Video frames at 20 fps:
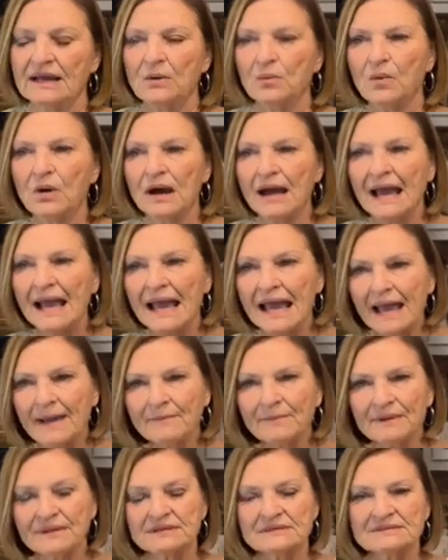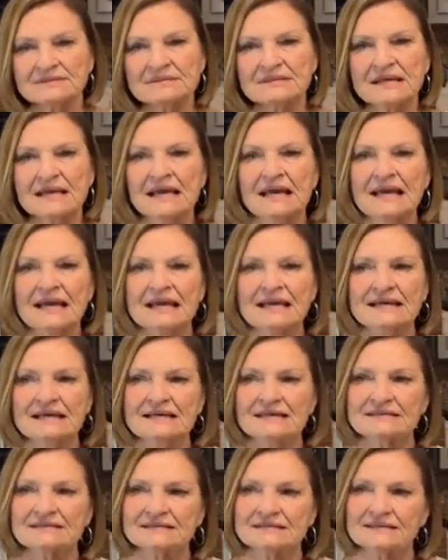And what happens
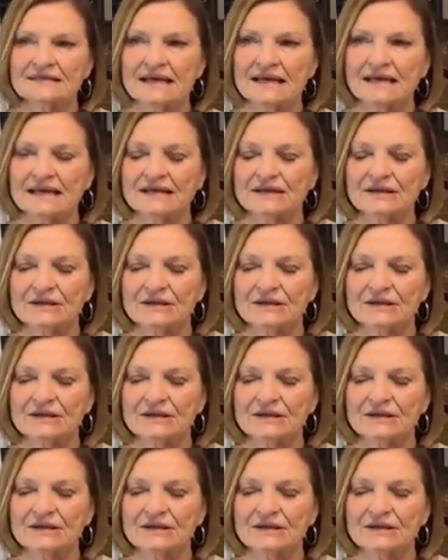is that,